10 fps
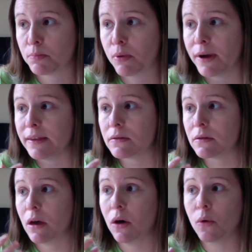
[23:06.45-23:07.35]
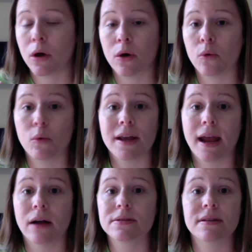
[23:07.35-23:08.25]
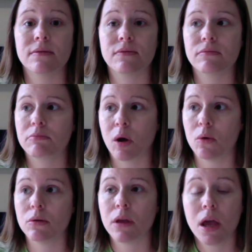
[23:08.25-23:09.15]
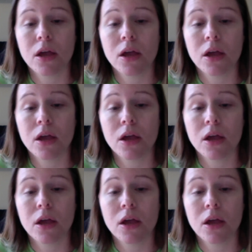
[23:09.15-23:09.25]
0.001 ounce of gold,